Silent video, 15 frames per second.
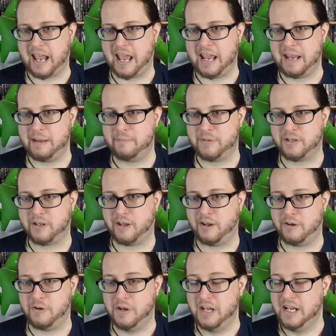game,
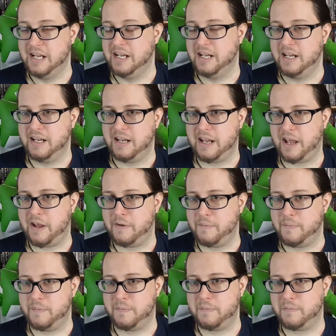so yeah,
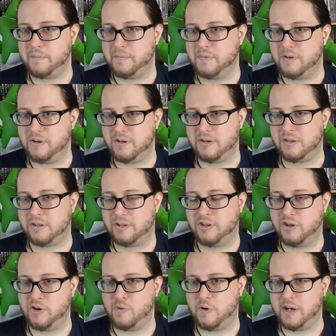just
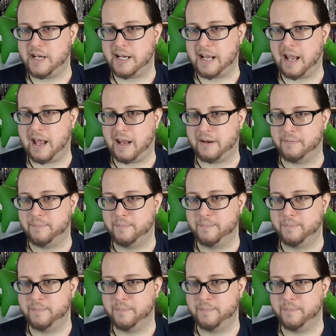do what you can.